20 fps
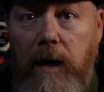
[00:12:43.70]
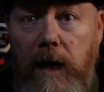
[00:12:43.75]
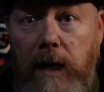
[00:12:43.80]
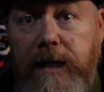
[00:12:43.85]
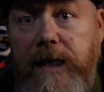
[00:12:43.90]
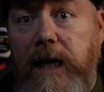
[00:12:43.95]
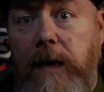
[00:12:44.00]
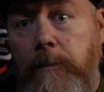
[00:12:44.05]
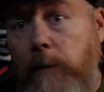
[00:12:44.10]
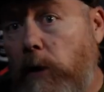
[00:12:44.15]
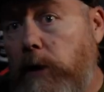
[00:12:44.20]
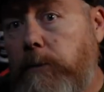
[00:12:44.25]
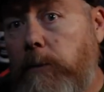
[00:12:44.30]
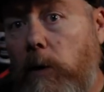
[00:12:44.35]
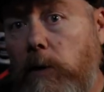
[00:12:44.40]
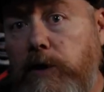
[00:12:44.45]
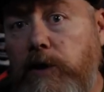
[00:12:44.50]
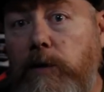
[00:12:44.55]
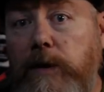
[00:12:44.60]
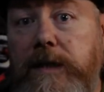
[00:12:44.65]
and the gearbox
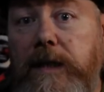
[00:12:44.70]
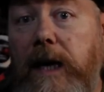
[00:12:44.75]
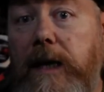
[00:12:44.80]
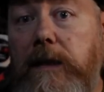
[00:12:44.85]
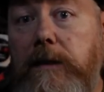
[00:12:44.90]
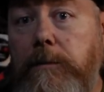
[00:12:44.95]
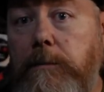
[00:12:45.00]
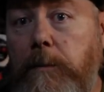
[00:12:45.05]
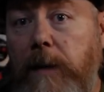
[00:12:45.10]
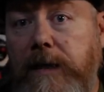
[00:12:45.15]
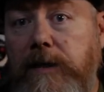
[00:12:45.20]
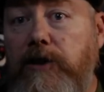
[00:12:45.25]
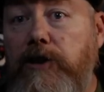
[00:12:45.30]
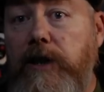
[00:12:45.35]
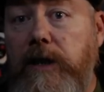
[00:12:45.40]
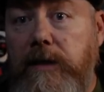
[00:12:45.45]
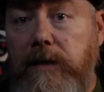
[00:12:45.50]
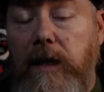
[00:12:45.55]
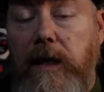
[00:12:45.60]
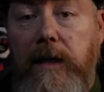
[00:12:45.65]
module sends
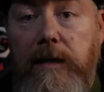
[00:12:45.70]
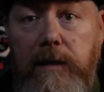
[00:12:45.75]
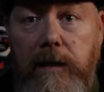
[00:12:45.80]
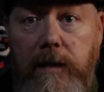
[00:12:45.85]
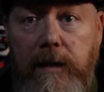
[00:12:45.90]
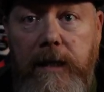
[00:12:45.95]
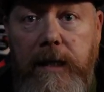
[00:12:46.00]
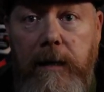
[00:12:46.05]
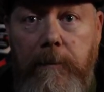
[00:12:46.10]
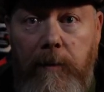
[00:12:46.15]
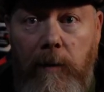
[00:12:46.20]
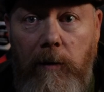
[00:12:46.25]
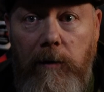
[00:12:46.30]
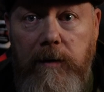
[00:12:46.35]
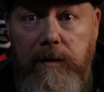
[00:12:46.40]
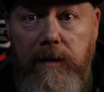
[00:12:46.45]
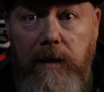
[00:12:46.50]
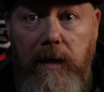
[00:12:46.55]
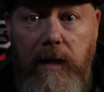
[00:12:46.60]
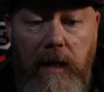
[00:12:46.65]
messages to the
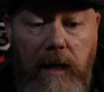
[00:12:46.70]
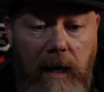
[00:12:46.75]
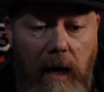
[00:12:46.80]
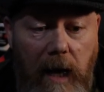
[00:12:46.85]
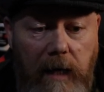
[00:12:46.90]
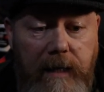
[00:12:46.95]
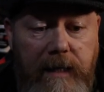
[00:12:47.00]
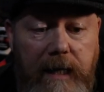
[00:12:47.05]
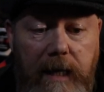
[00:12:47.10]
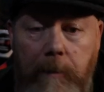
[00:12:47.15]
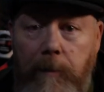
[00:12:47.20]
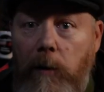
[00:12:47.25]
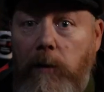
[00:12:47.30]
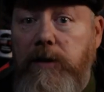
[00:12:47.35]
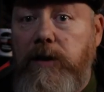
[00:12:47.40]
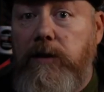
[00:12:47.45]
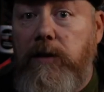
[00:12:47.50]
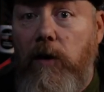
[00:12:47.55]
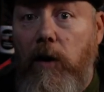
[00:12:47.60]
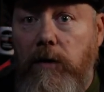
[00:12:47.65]
gearbox, and the
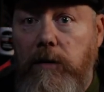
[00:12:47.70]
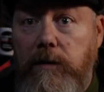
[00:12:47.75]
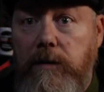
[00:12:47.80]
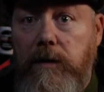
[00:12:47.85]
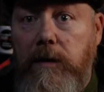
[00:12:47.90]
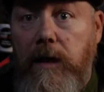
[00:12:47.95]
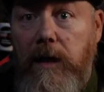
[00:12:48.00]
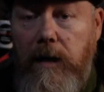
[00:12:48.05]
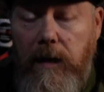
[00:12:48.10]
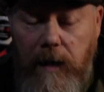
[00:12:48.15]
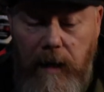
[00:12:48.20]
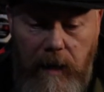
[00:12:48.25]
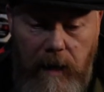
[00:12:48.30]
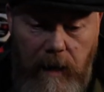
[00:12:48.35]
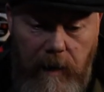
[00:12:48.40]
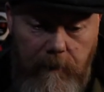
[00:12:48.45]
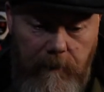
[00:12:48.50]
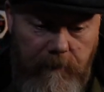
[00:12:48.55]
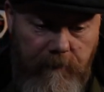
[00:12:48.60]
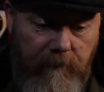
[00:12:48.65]
gearbox has got
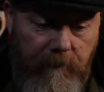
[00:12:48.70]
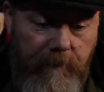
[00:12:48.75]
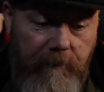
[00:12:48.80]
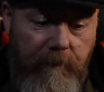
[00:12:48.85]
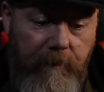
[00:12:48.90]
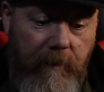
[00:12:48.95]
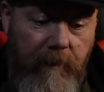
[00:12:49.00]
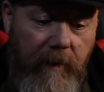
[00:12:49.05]
um,